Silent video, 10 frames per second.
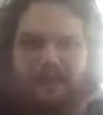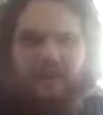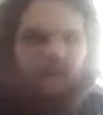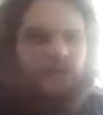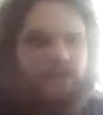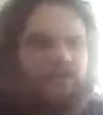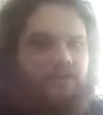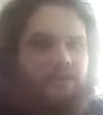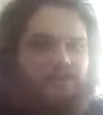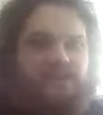in order
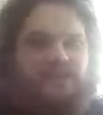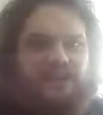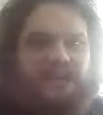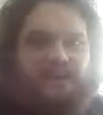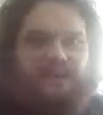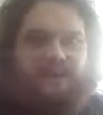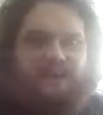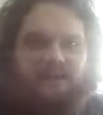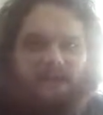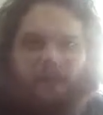to initiate
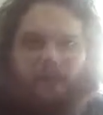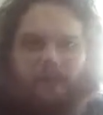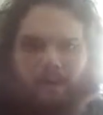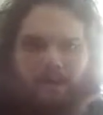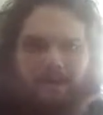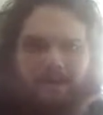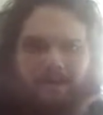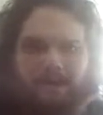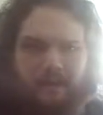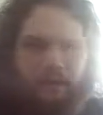a
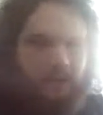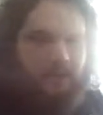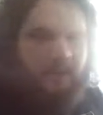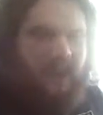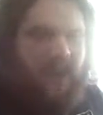boarding